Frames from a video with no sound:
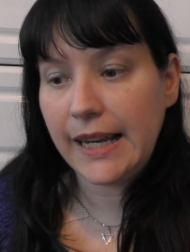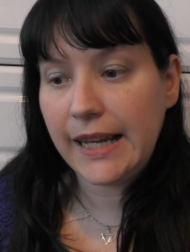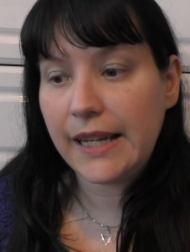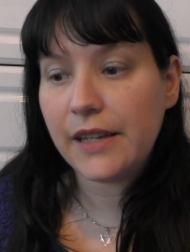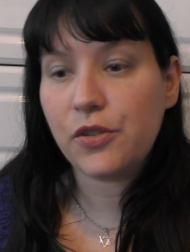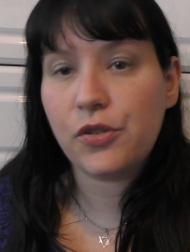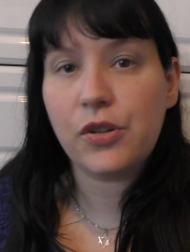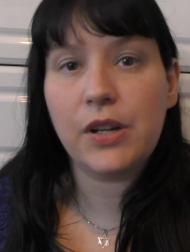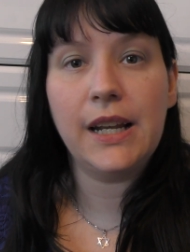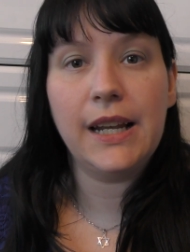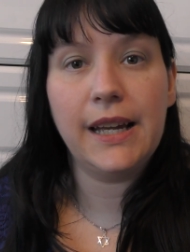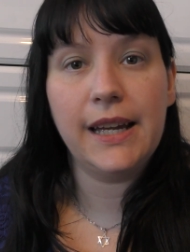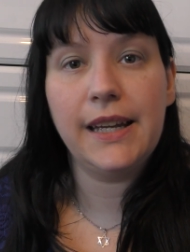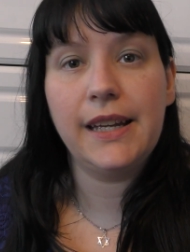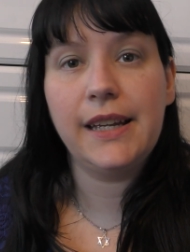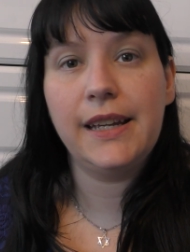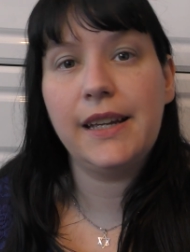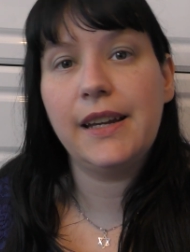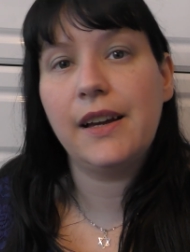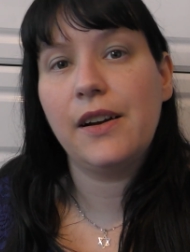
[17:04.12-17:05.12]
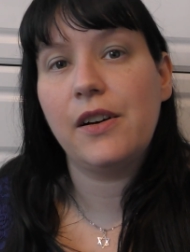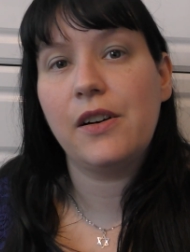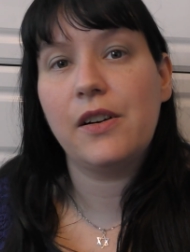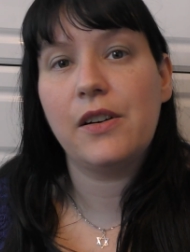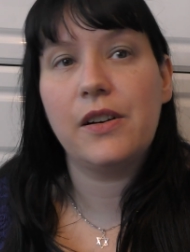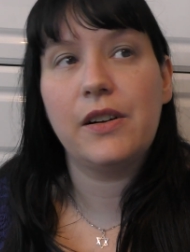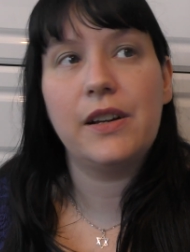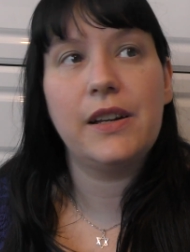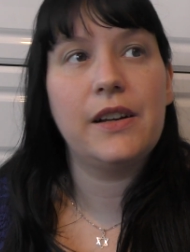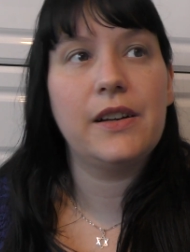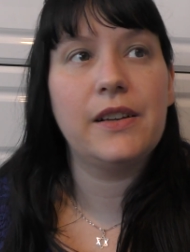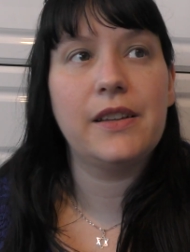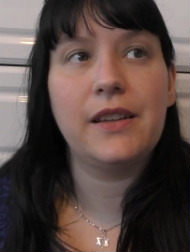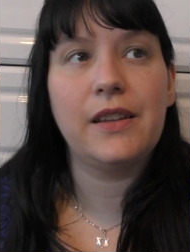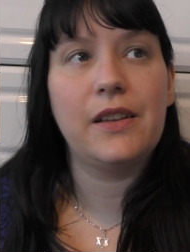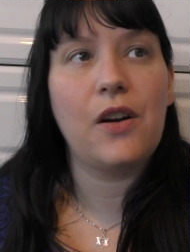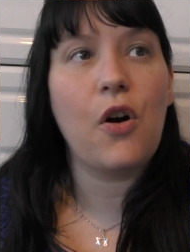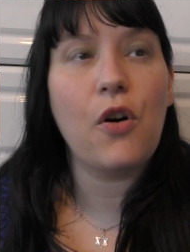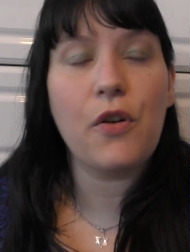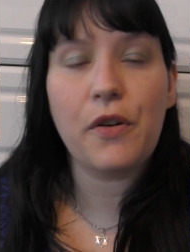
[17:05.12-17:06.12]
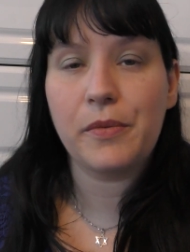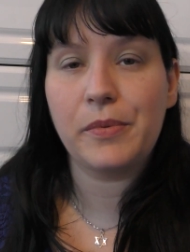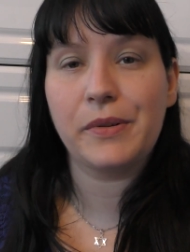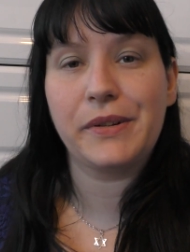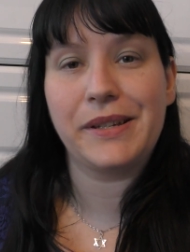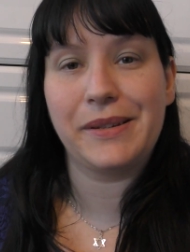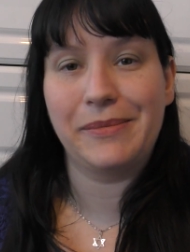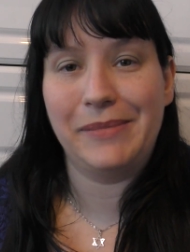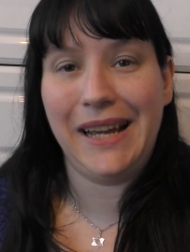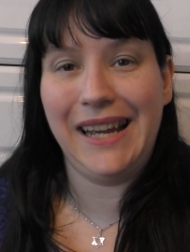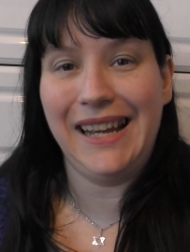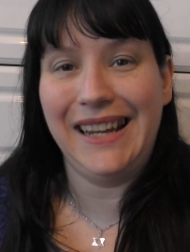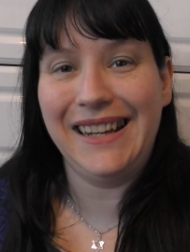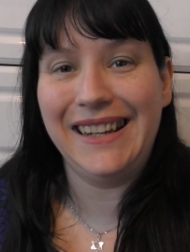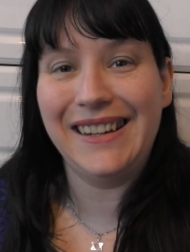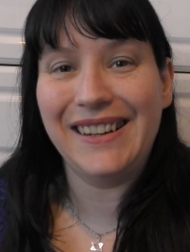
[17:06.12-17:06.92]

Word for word: literally are horrible to me.